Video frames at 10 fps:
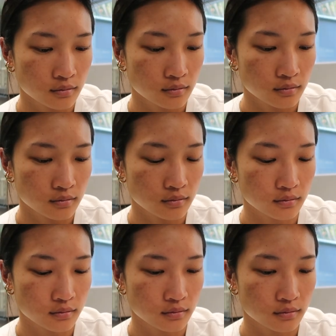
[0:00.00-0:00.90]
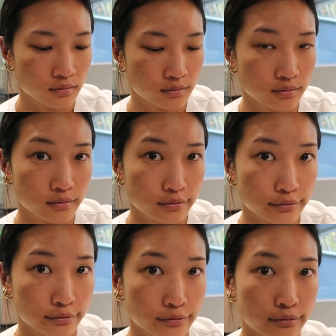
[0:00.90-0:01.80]

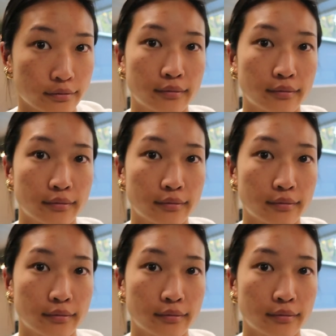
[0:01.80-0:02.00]
[no speech]